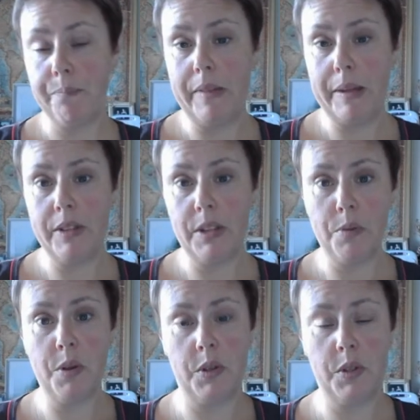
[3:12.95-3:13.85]
maybe the
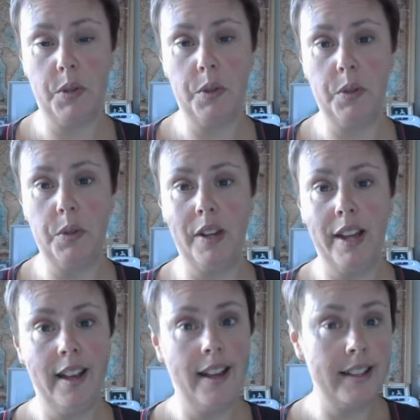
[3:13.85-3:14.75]
person who
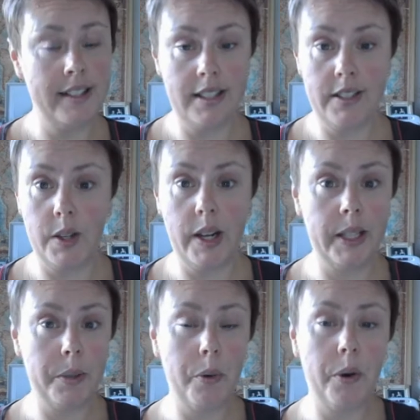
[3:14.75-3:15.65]
has
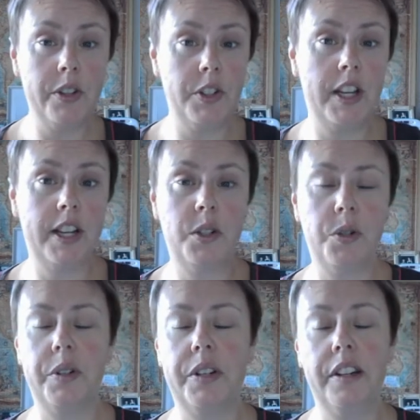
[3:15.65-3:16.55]
designed the project
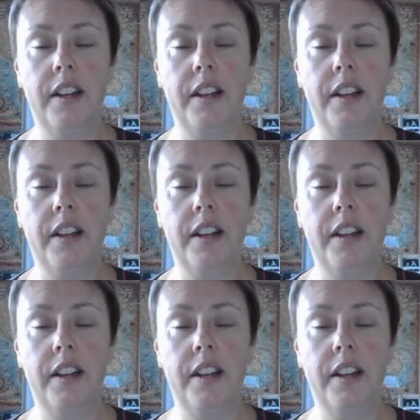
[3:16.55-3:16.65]
or